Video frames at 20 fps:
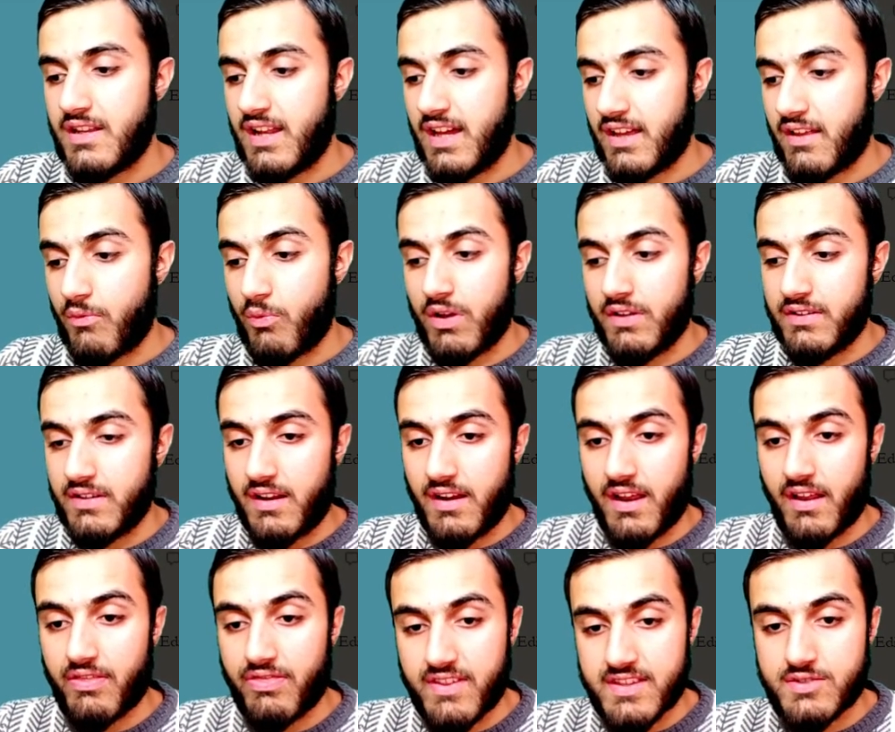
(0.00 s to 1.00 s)
Like one
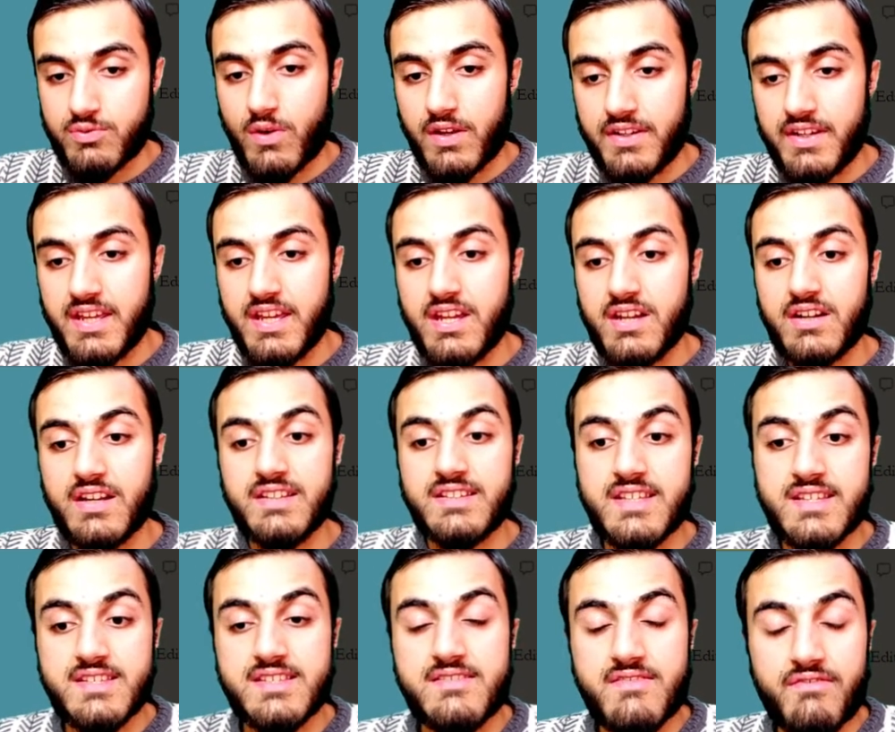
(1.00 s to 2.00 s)
like this one here, it
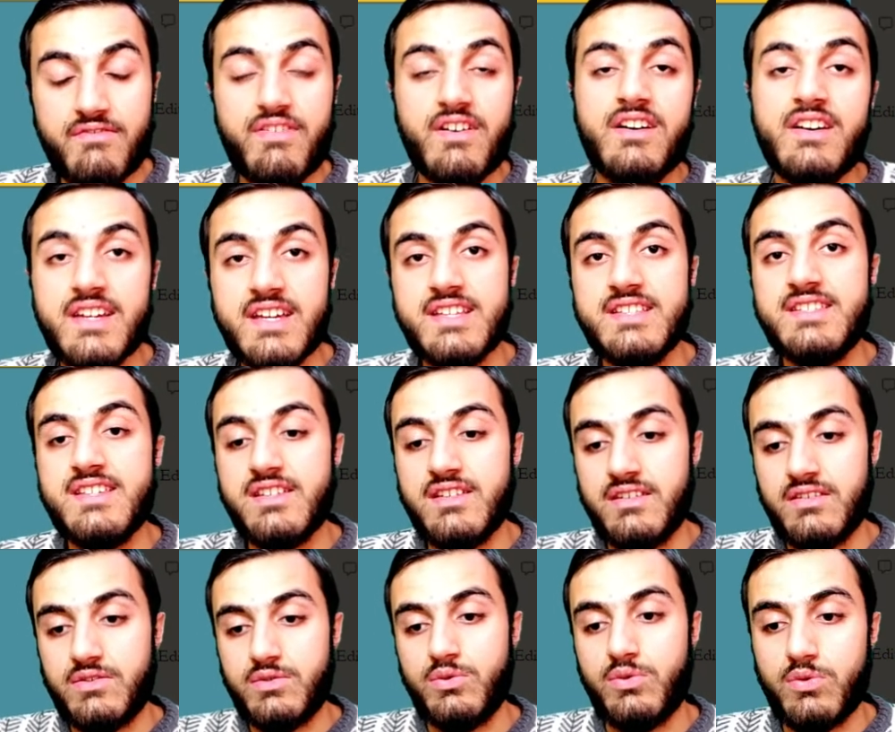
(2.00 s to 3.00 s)
is very
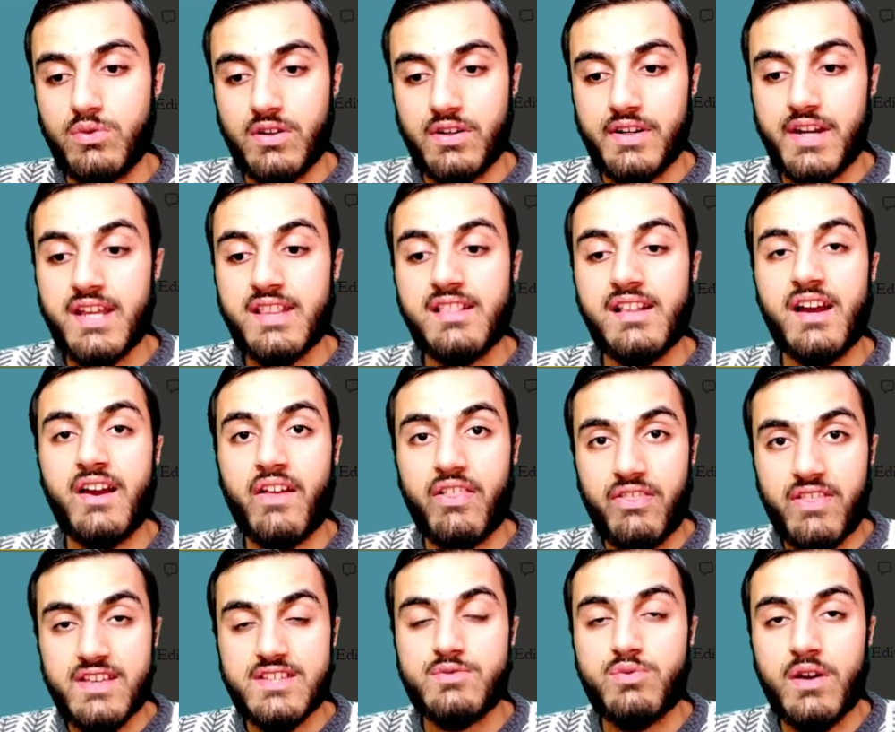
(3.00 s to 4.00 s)
easy to create like
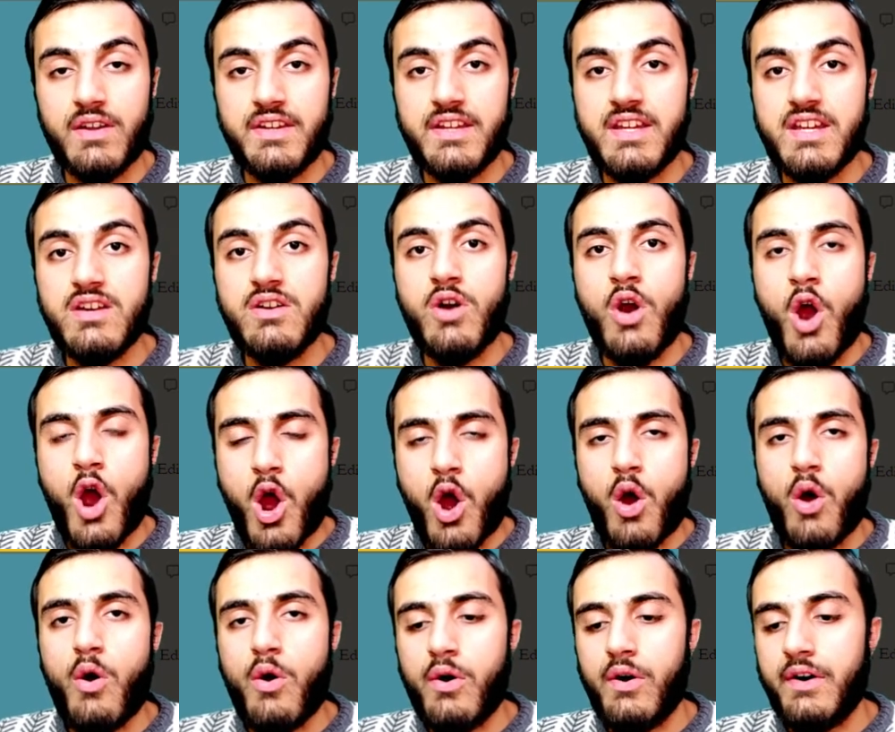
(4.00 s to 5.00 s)
this one here
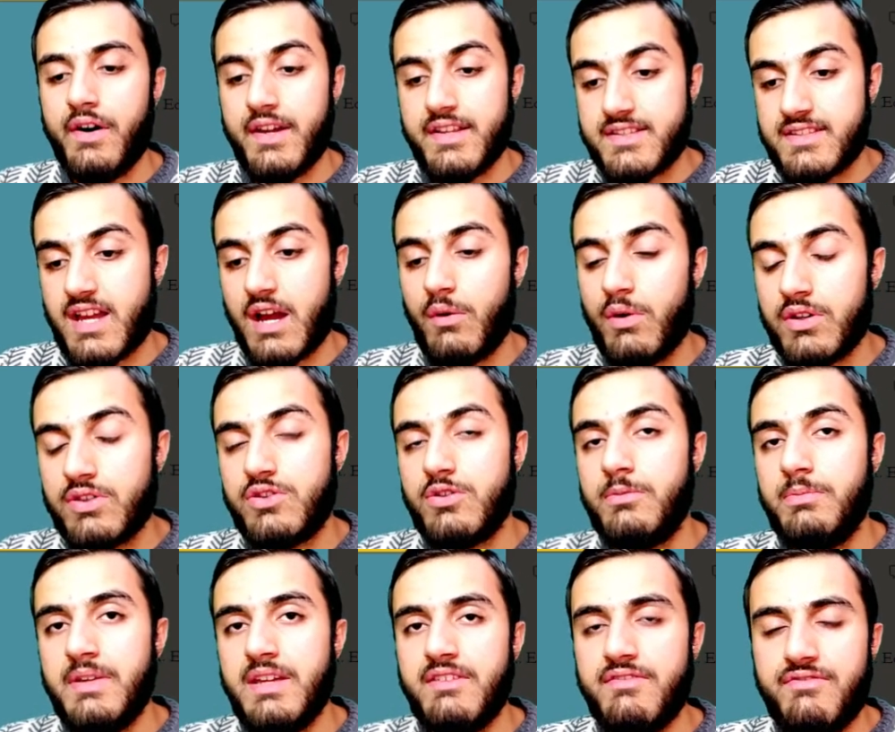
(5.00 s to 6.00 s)
or it's going to
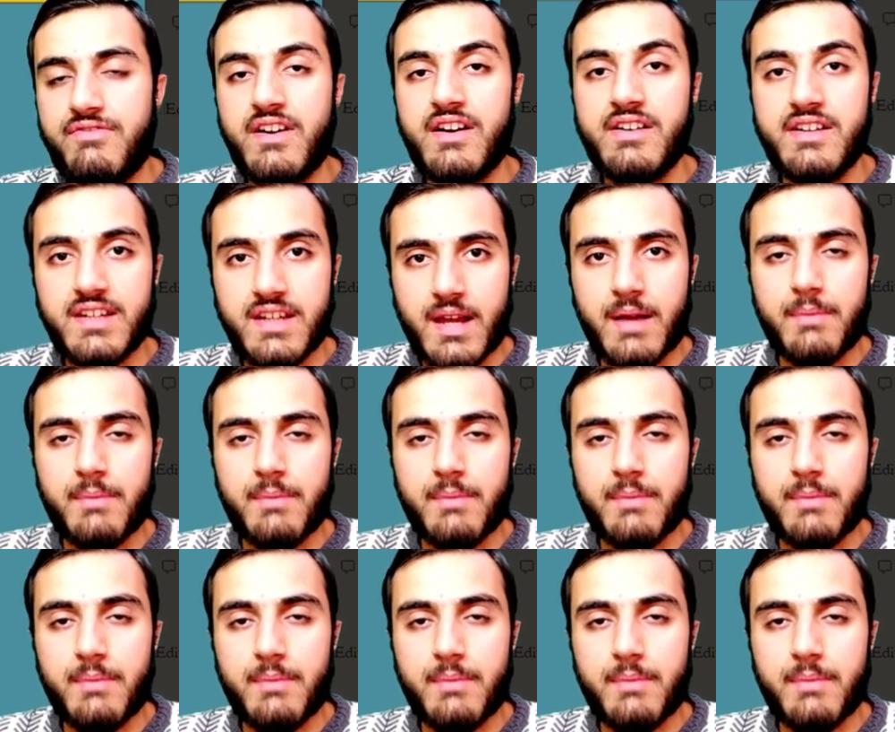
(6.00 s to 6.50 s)
be very